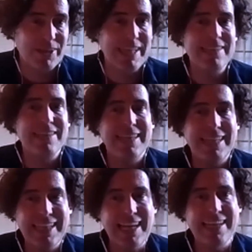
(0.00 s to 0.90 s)
But
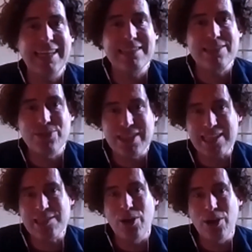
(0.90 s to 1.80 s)
the idea is to
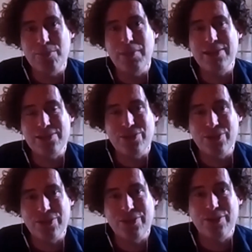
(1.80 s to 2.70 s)
set small amounts on
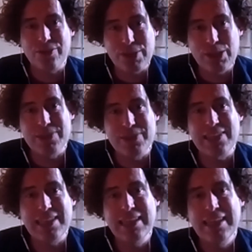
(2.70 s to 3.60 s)
a
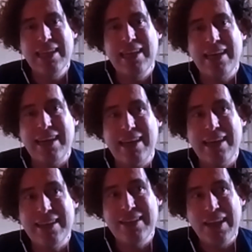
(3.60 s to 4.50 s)
frequency,
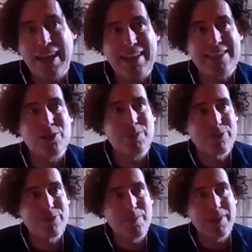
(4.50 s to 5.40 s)
and that's coming
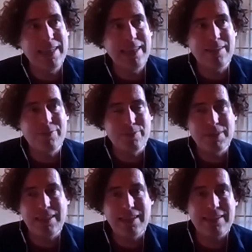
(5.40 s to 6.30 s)
from the
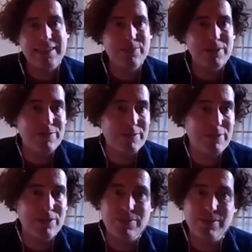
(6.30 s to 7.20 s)
theory of,
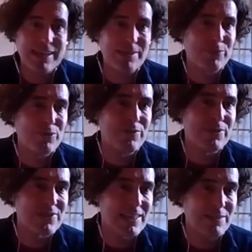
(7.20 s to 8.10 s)
if you can improve
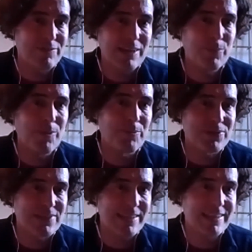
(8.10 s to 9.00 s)
yourself like
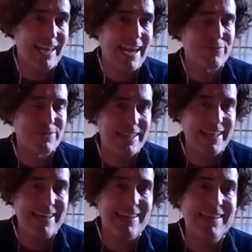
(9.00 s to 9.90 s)
1% every
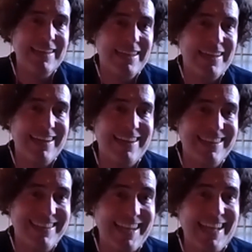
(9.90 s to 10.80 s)
day,
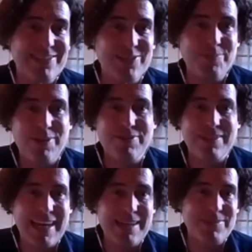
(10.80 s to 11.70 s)
that adds up over
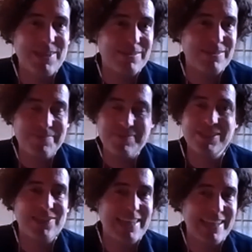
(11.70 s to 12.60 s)
time. So
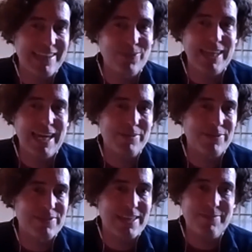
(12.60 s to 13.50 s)
just get into the habit
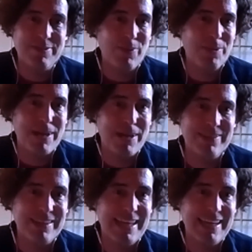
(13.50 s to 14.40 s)
of saving
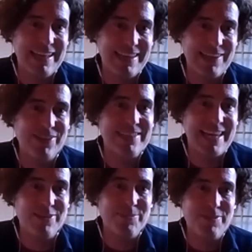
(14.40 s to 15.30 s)
£1 a day, and that does
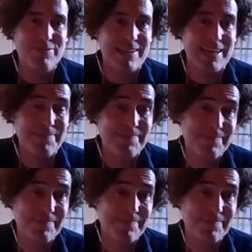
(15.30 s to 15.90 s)
add up over time.